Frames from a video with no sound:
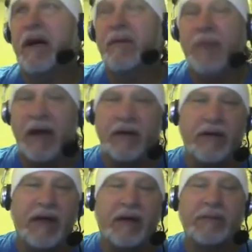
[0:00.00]
Michael
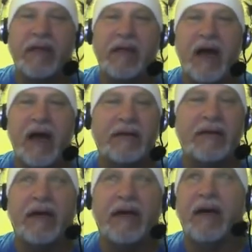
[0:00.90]
helps a lot,
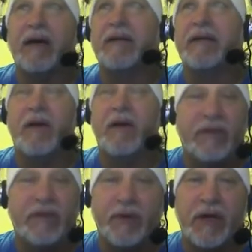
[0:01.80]

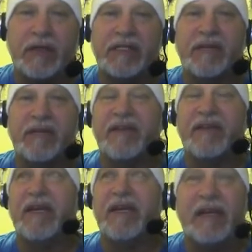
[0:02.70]
with production of
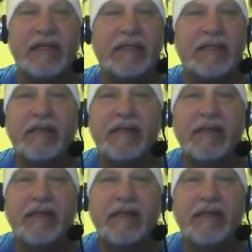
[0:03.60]
DVDs.